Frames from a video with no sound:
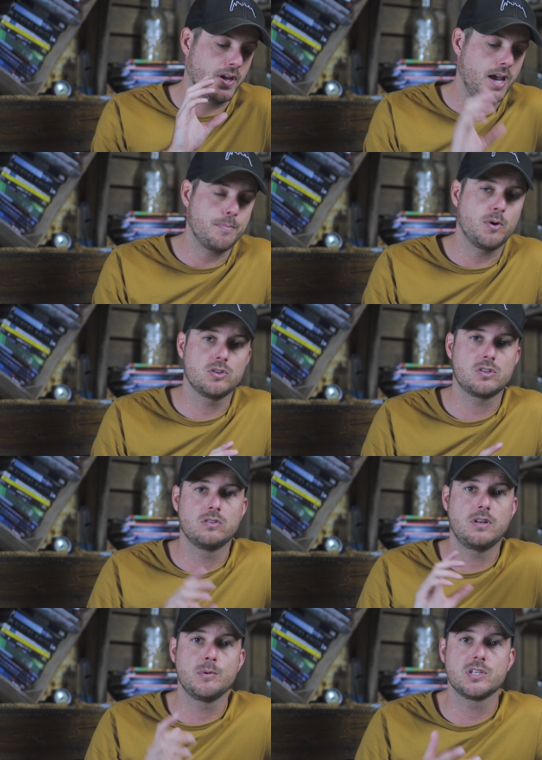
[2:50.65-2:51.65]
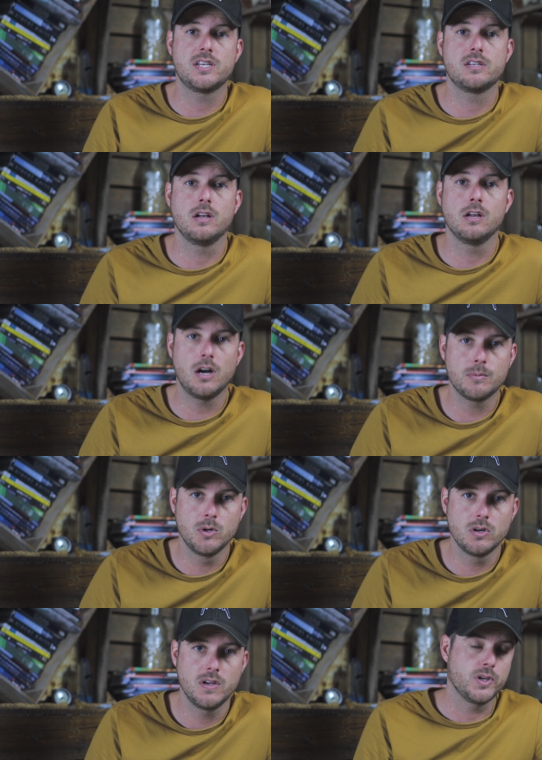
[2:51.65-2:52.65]
app also doubles as a
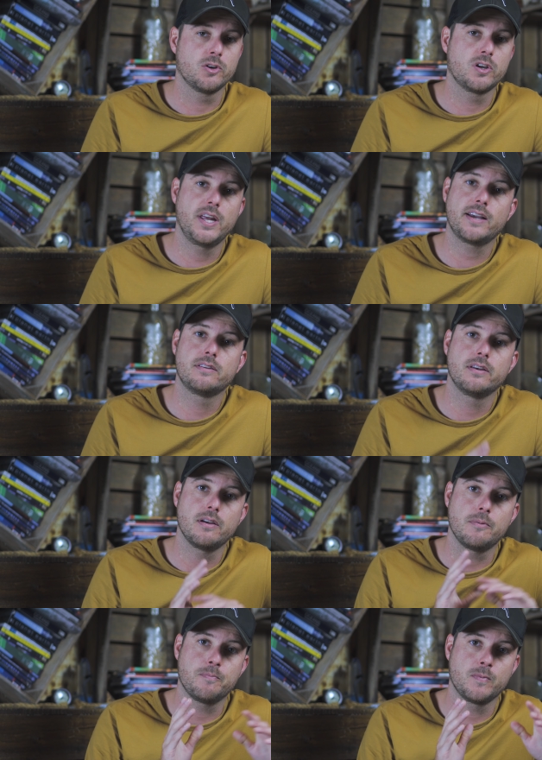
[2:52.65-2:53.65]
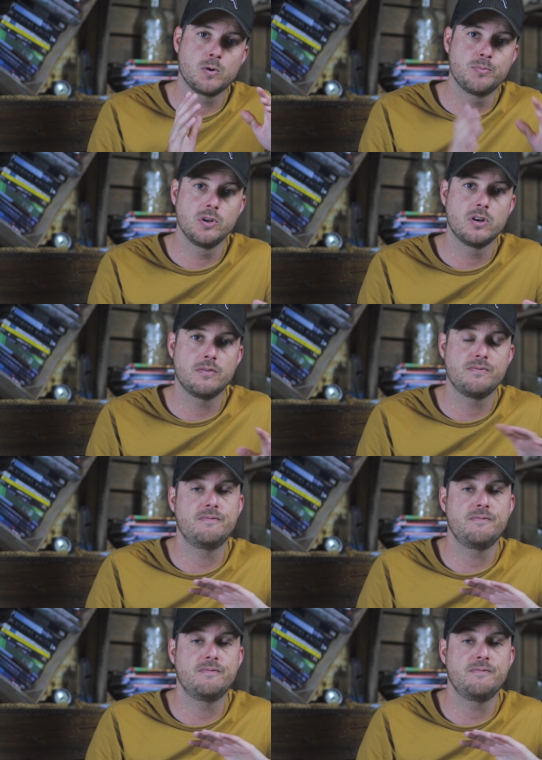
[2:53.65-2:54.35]
logbook When you connect the computer